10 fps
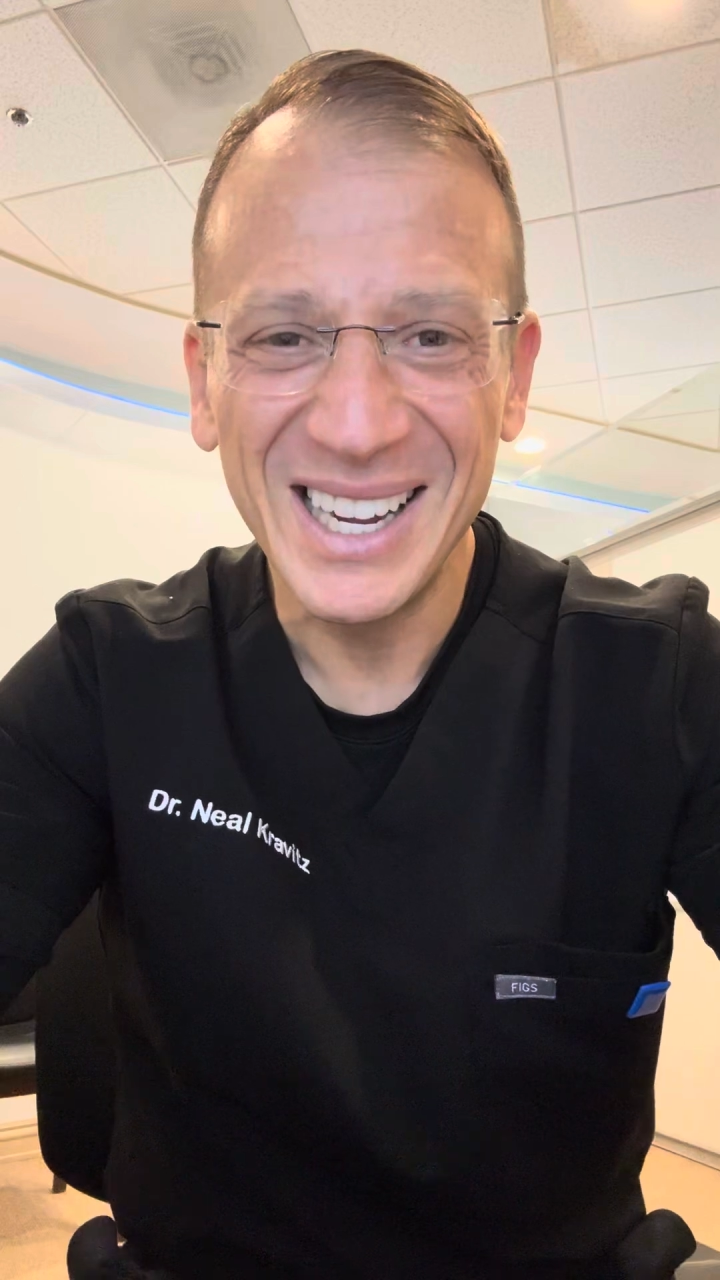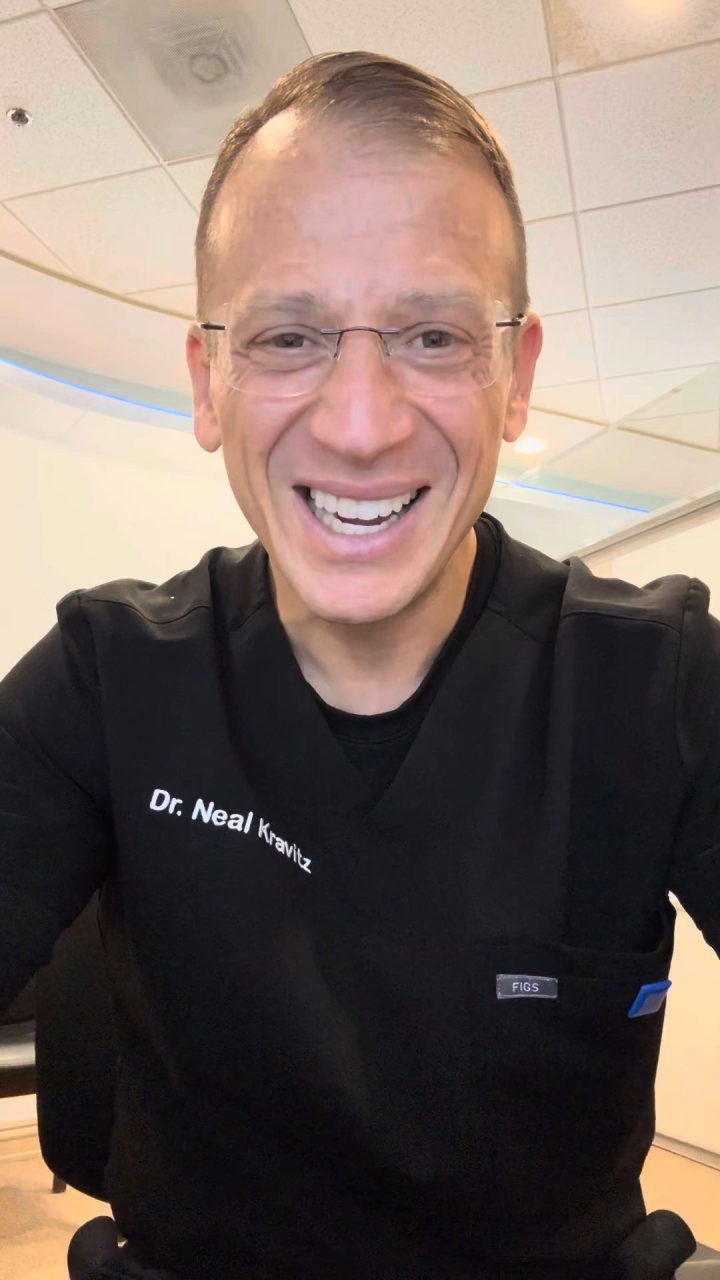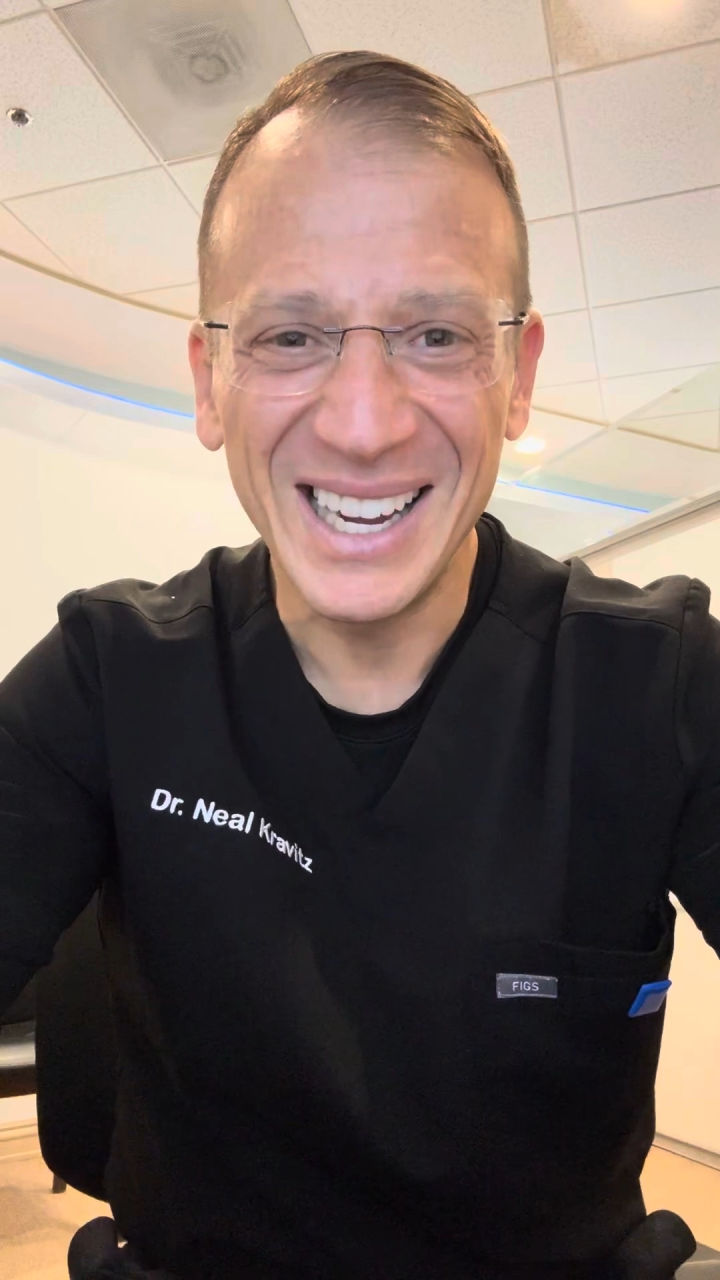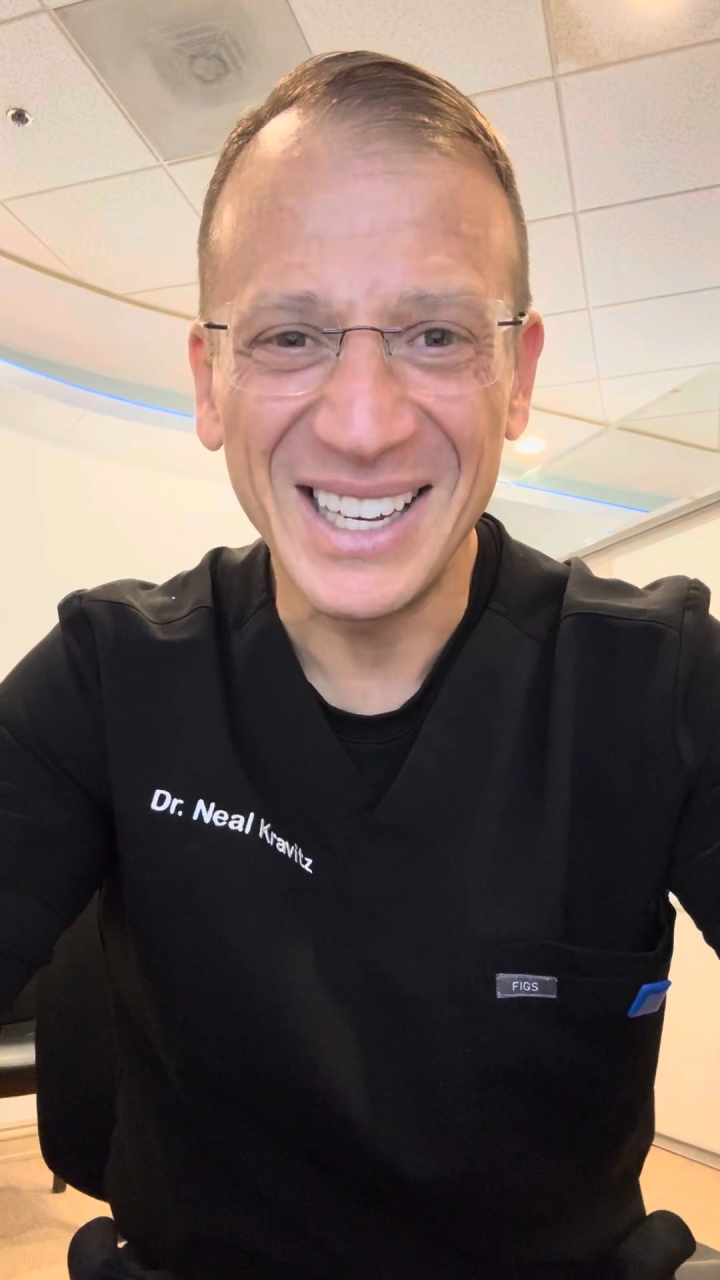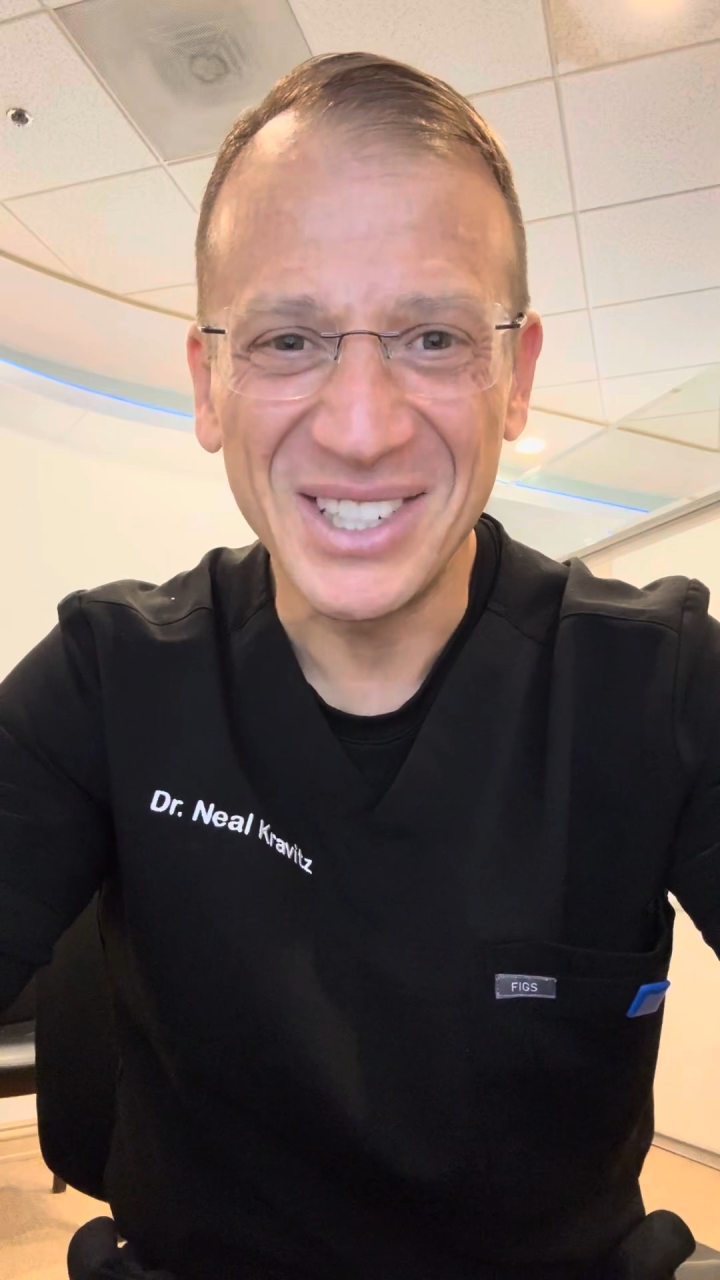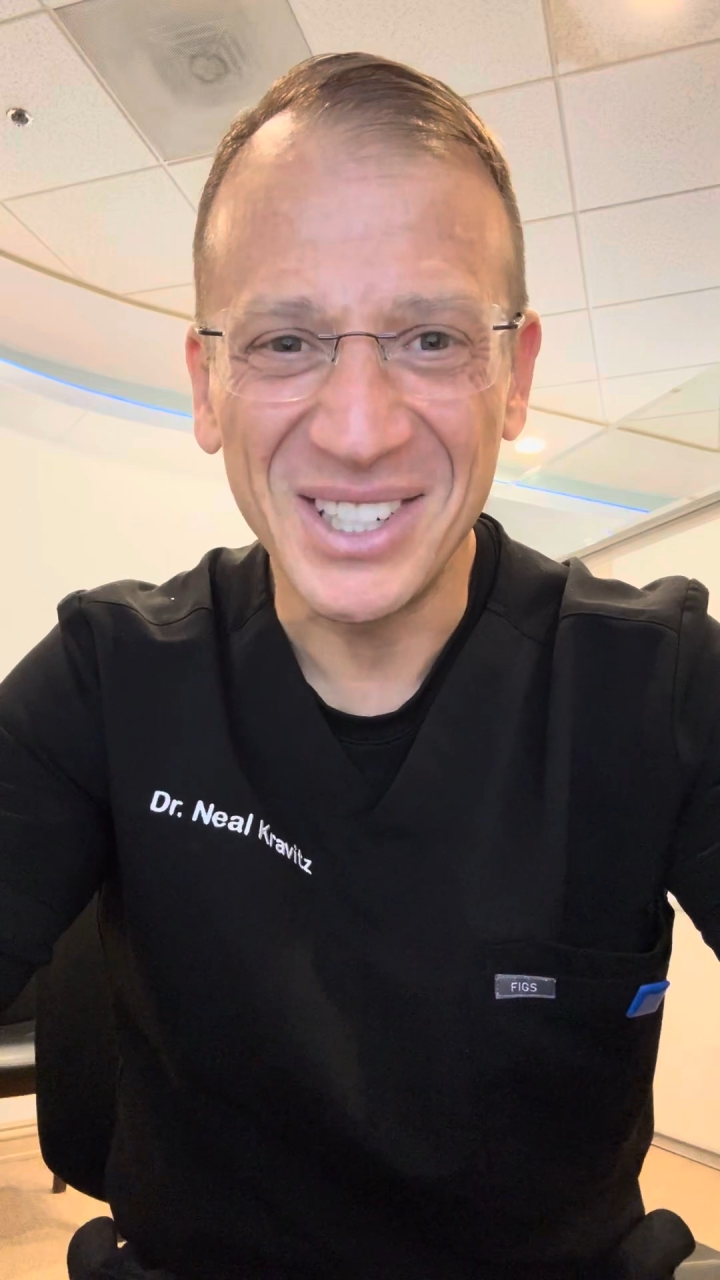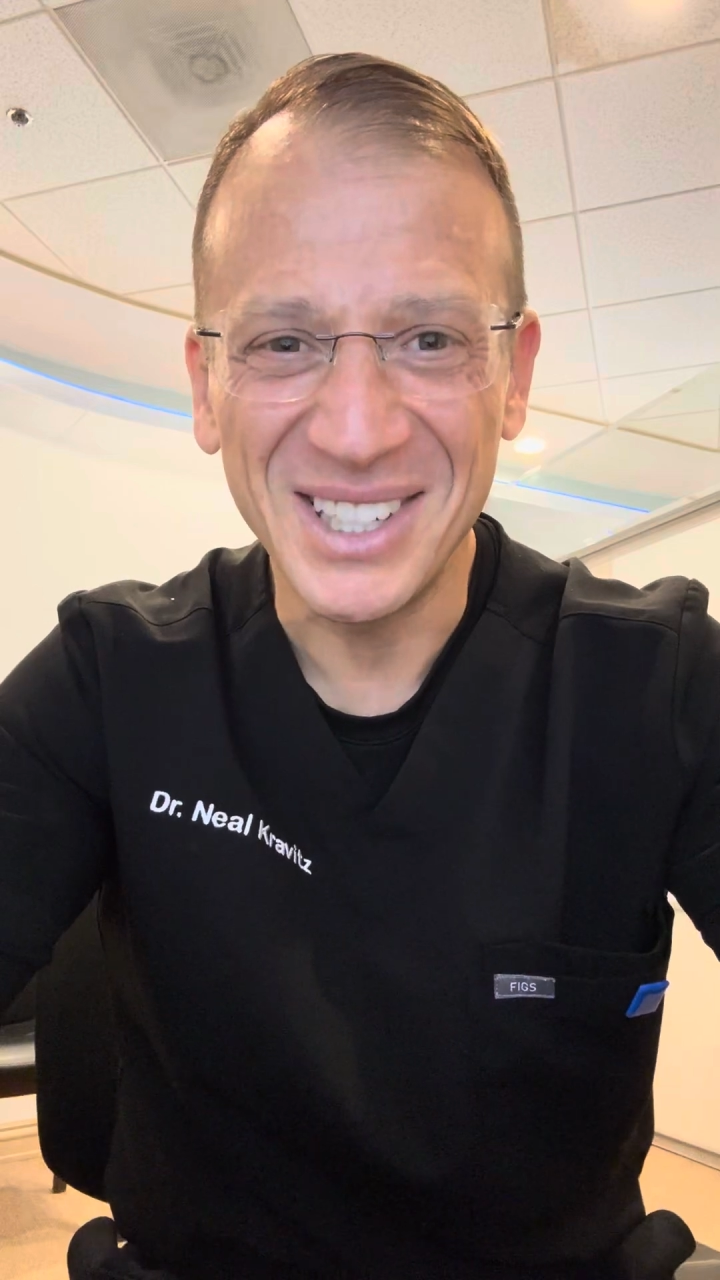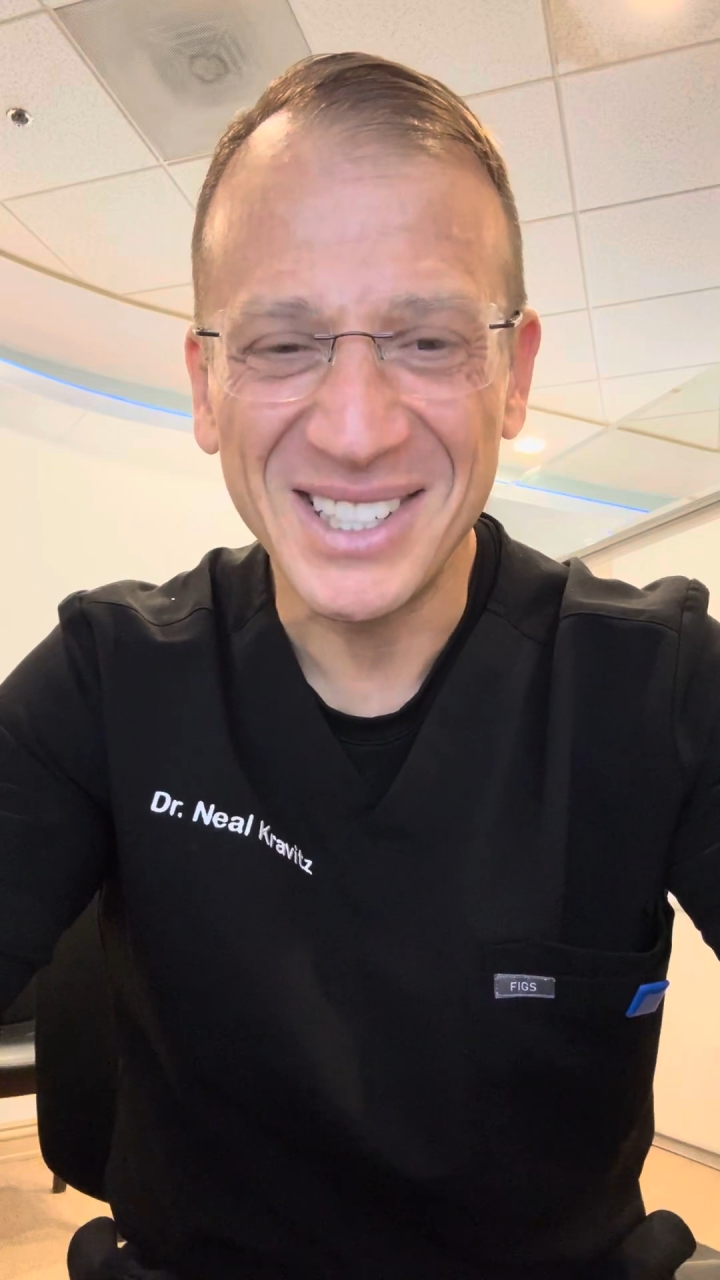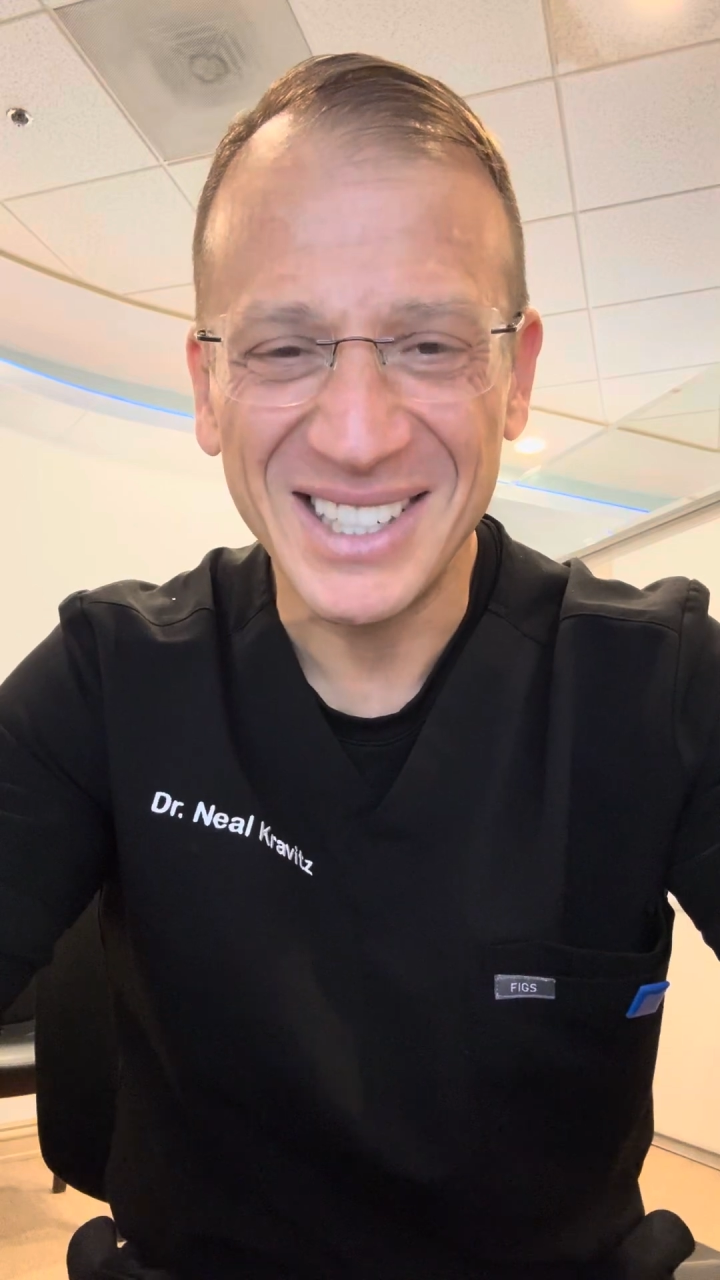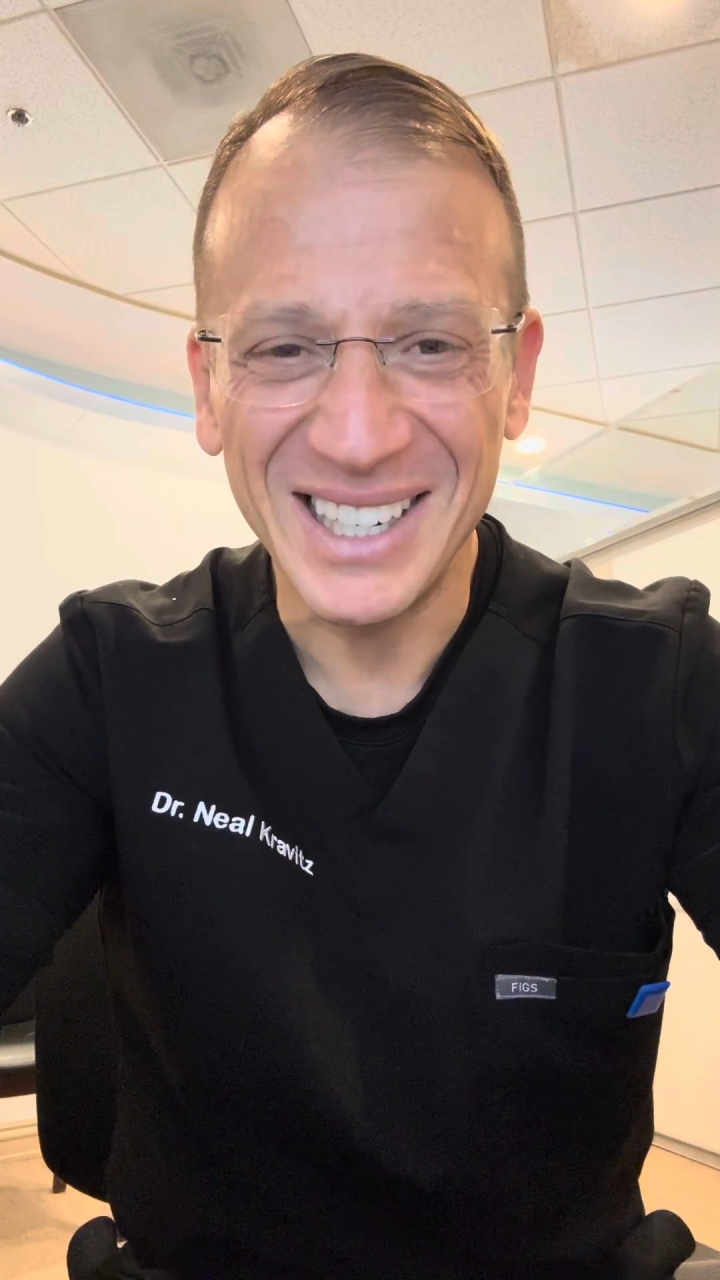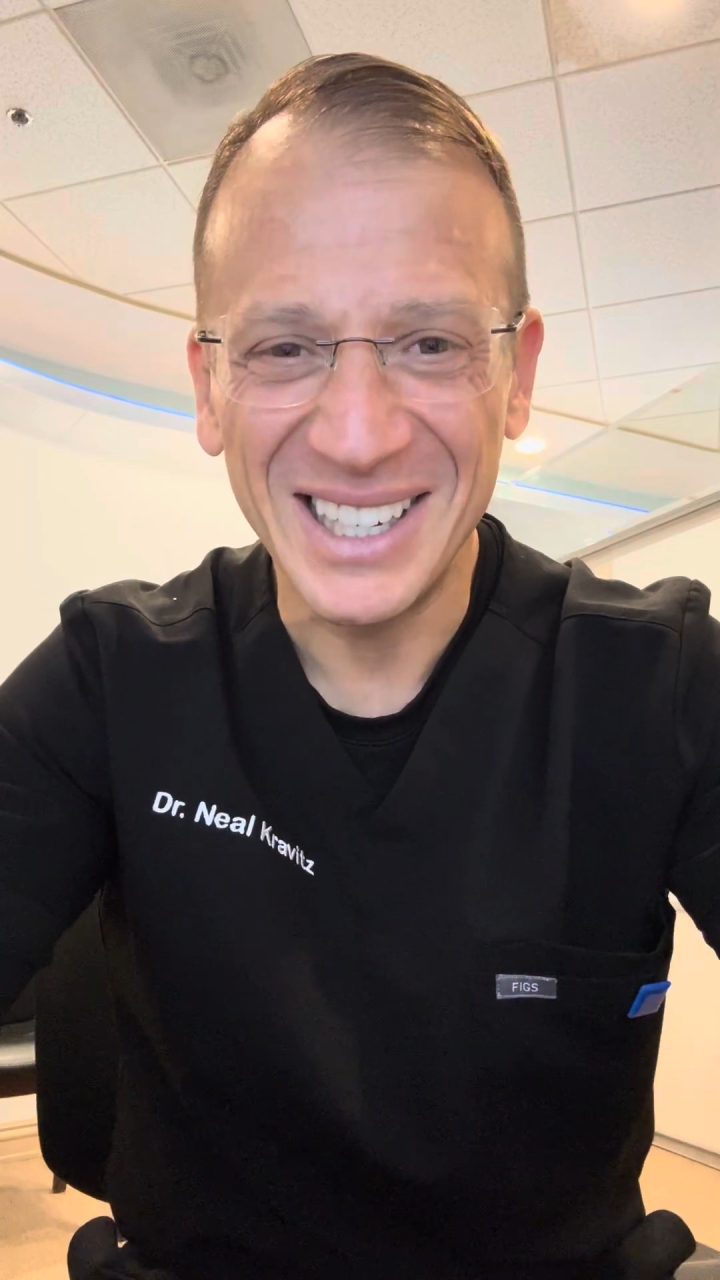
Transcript: and just